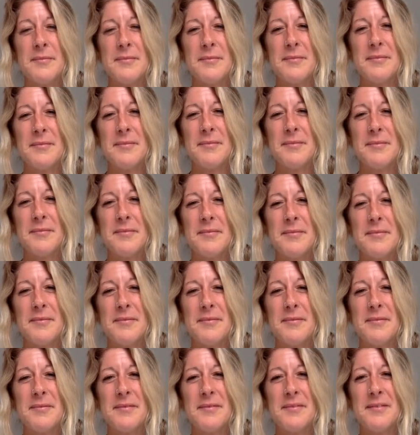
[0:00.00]

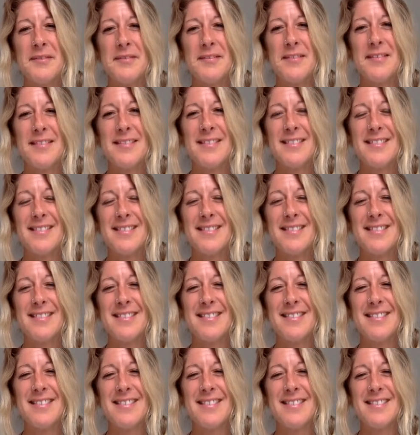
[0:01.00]

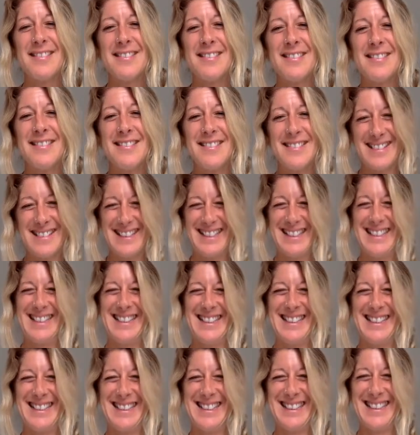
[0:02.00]

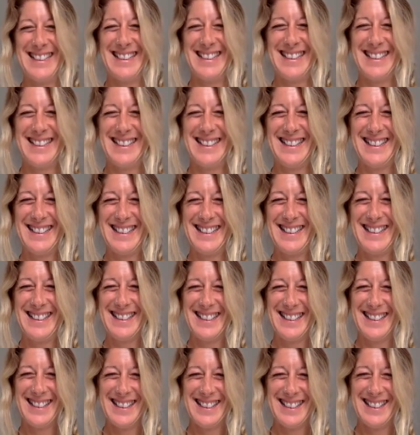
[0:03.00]

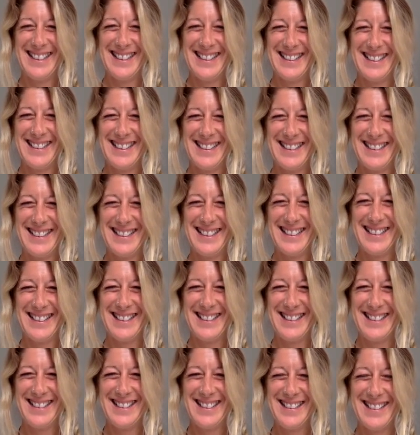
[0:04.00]

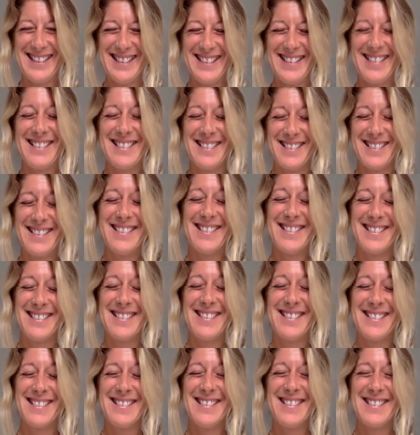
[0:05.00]

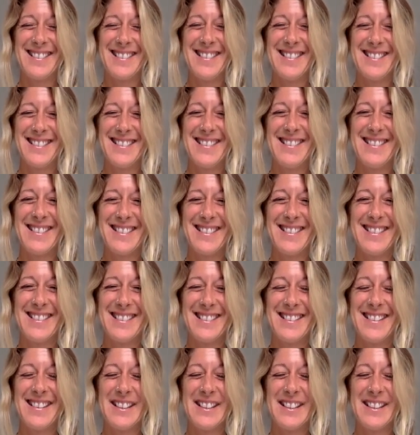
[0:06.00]
The person shown says nothing.